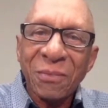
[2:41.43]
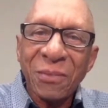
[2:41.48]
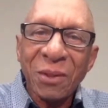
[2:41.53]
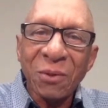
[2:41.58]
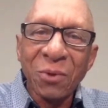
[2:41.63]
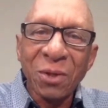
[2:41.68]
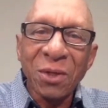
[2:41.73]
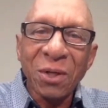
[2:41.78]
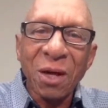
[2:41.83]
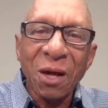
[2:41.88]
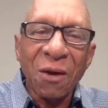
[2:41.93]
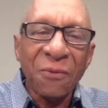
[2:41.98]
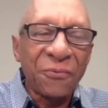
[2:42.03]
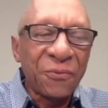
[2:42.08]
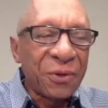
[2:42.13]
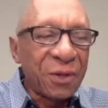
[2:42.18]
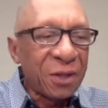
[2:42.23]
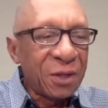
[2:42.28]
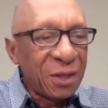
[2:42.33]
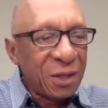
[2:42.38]
with
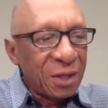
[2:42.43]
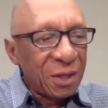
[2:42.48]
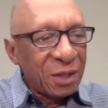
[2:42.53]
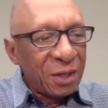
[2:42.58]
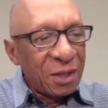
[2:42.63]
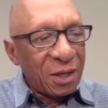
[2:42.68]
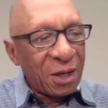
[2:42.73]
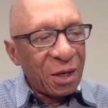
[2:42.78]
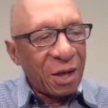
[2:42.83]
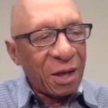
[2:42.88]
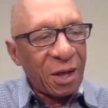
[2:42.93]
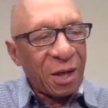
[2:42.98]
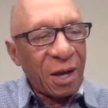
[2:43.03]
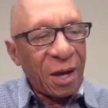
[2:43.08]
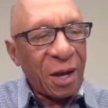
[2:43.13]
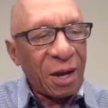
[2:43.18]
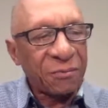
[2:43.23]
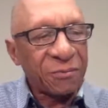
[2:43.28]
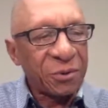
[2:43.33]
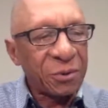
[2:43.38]
coffee
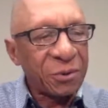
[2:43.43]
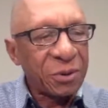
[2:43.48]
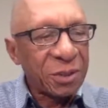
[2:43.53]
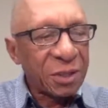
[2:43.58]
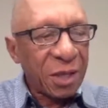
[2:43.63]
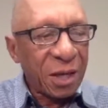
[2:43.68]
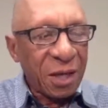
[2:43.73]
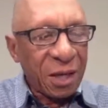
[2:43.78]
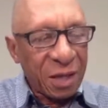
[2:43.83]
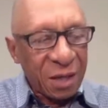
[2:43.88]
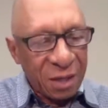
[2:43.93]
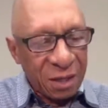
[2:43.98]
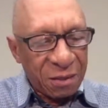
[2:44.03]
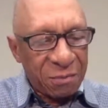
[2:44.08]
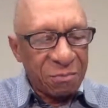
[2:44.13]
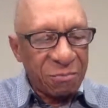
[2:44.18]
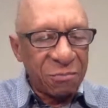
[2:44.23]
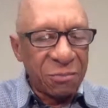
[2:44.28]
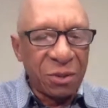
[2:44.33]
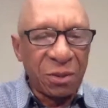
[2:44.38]
after,
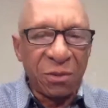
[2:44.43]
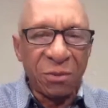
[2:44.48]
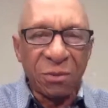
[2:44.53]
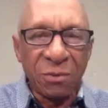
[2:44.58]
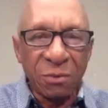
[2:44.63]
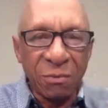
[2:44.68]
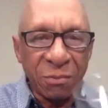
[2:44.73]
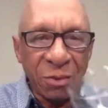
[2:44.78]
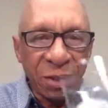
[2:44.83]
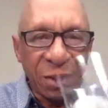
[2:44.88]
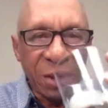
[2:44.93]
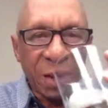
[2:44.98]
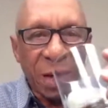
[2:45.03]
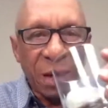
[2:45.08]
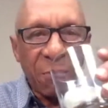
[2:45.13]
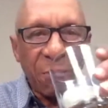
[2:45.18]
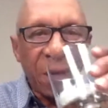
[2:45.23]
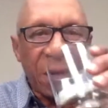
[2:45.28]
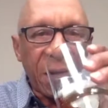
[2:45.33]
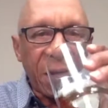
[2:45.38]
say, noon, but
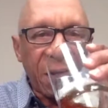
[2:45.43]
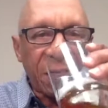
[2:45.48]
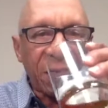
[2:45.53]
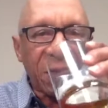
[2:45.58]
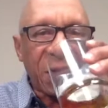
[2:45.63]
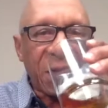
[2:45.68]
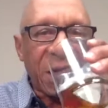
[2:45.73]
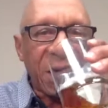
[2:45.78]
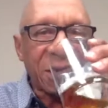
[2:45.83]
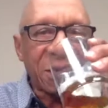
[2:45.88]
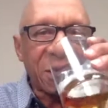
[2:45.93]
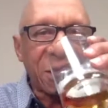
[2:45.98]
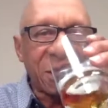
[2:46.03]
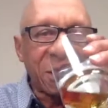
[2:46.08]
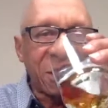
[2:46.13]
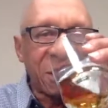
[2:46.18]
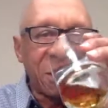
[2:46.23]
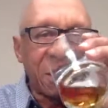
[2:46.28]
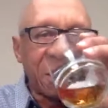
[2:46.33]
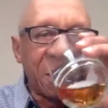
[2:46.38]
I might have a
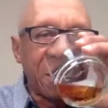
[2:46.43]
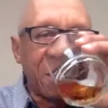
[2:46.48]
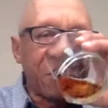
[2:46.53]
cocktail in the